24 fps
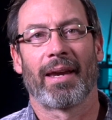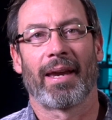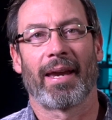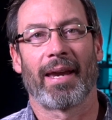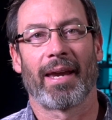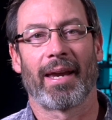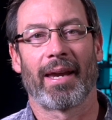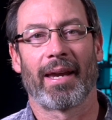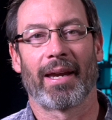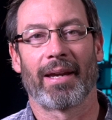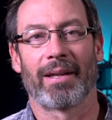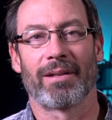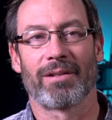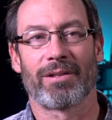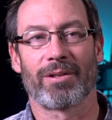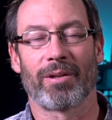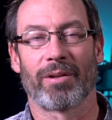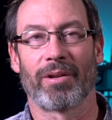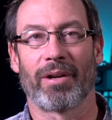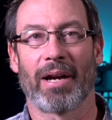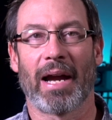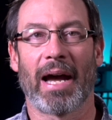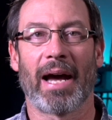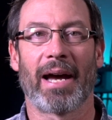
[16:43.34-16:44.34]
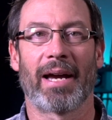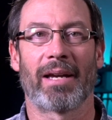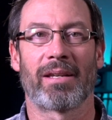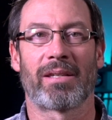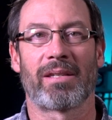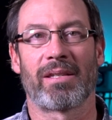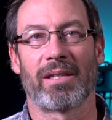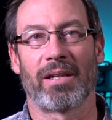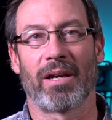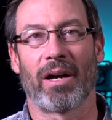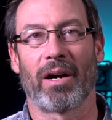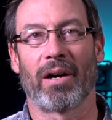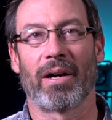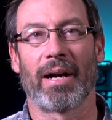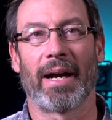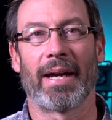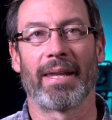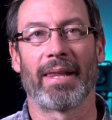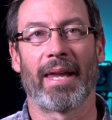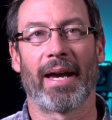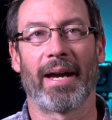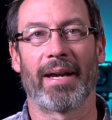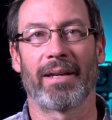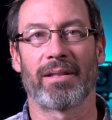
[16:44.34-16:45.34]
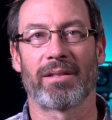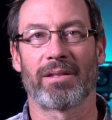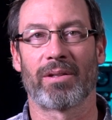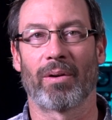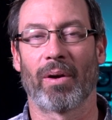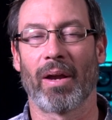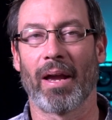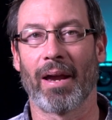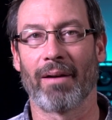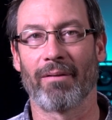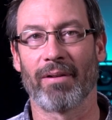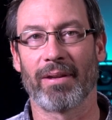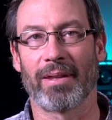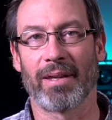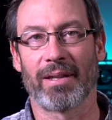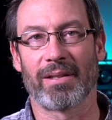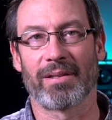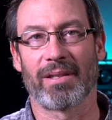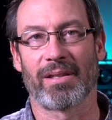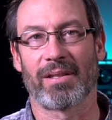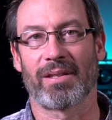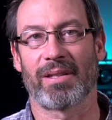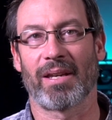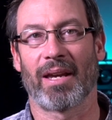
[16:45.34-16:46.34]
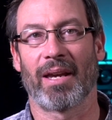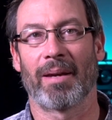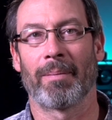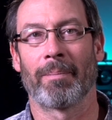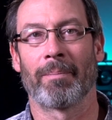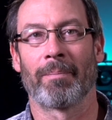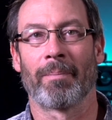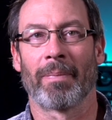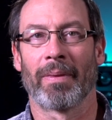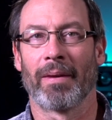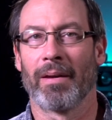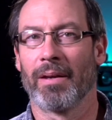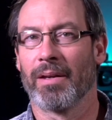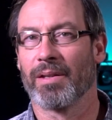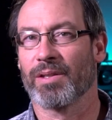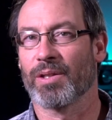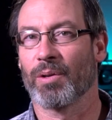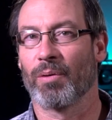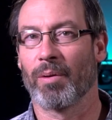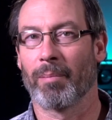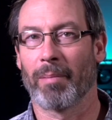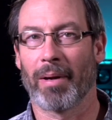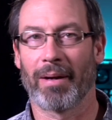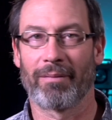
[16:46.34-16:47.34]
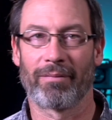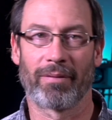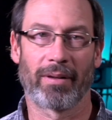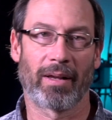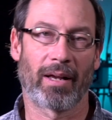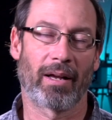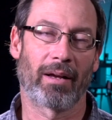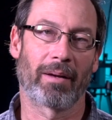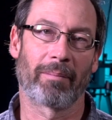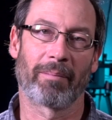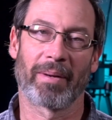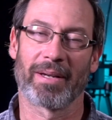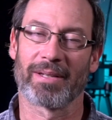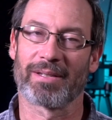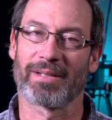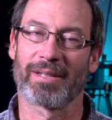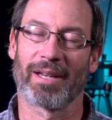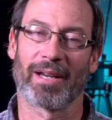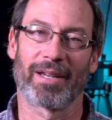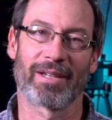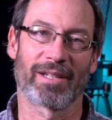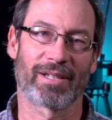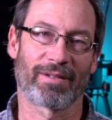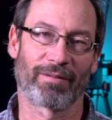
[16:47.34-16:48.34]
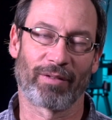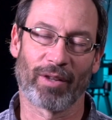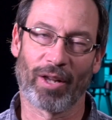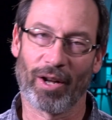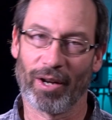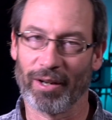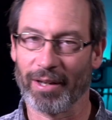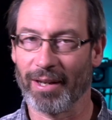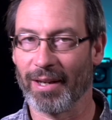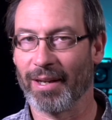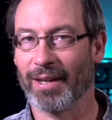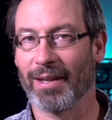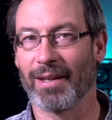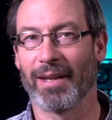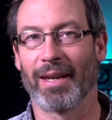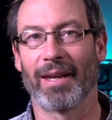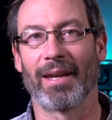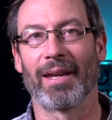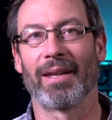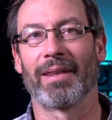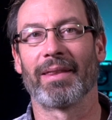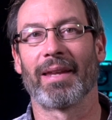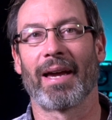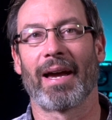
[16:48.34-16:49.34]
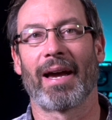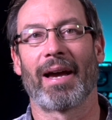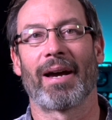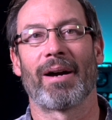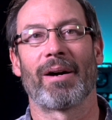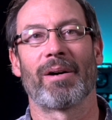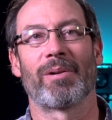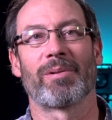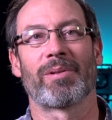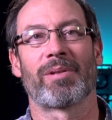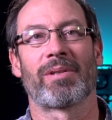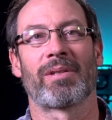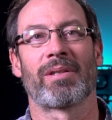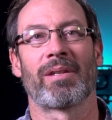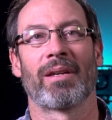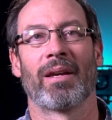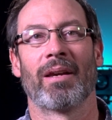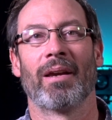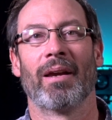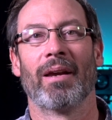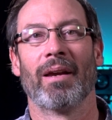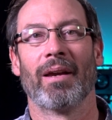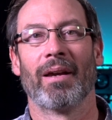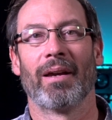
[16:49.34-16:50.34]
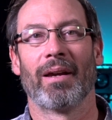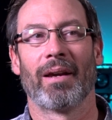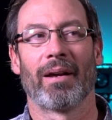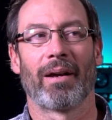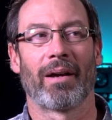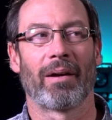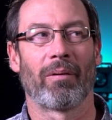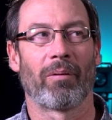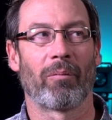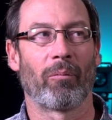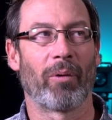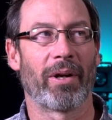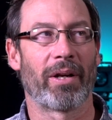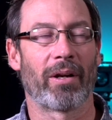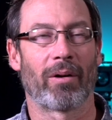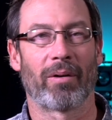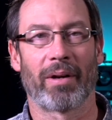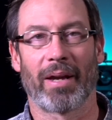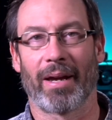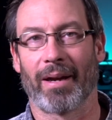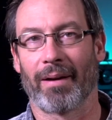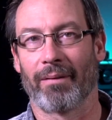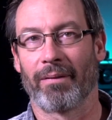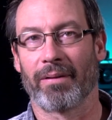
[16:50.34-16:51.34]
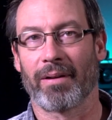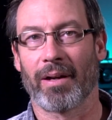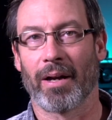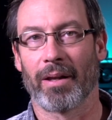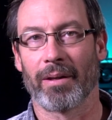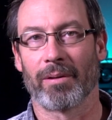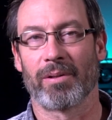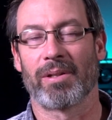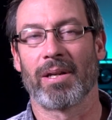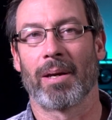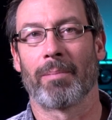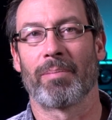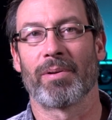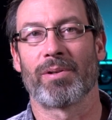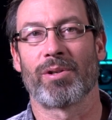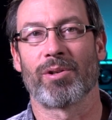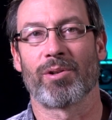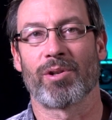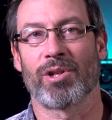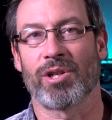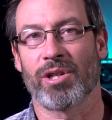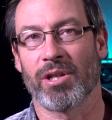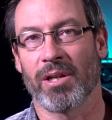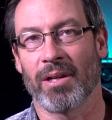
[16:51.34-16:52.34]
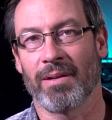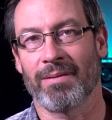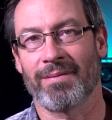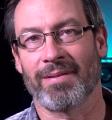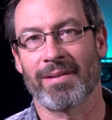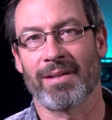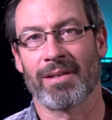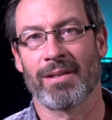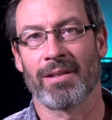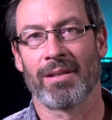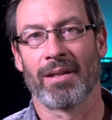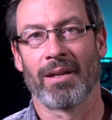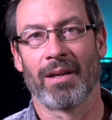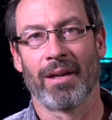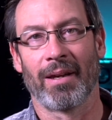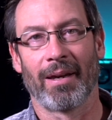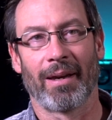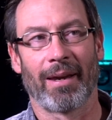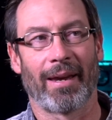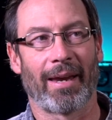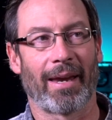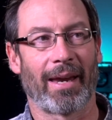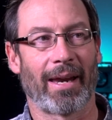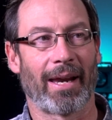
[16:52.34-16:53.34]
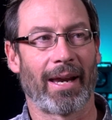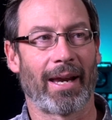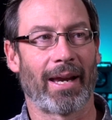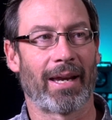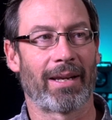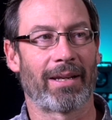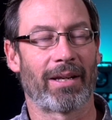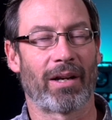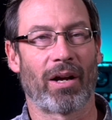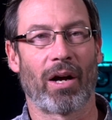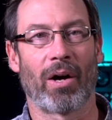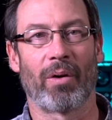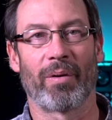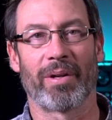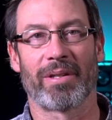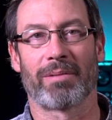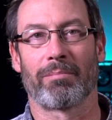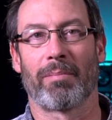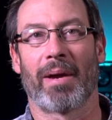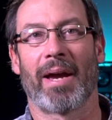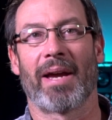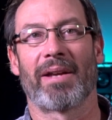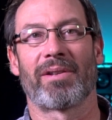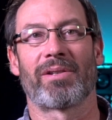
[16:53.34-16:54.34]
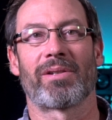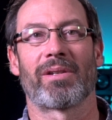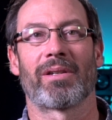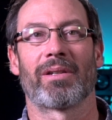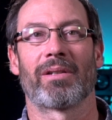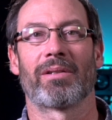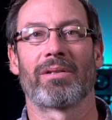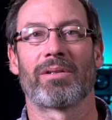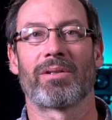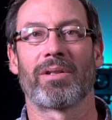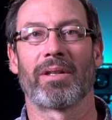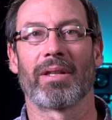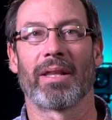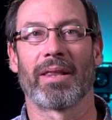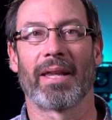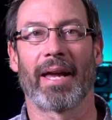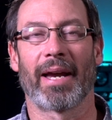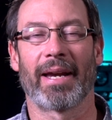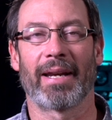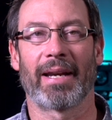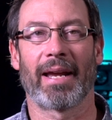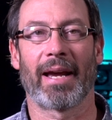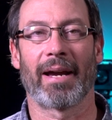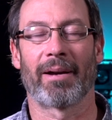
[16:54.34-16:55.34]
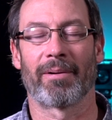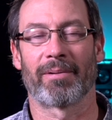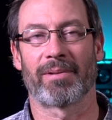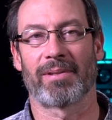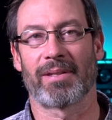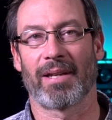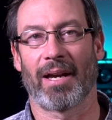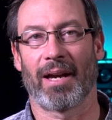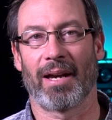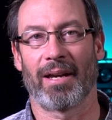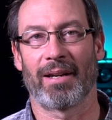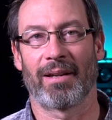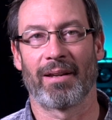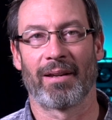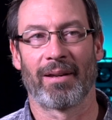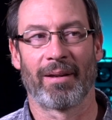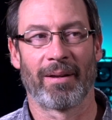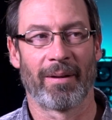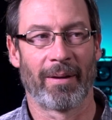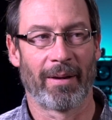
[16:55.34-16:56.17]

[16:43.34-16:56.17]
and so they're high CRI lights, so everything's the same. So when my son is vlogging in the house, we don't have color temperature shifts, and it always matches to the light outside.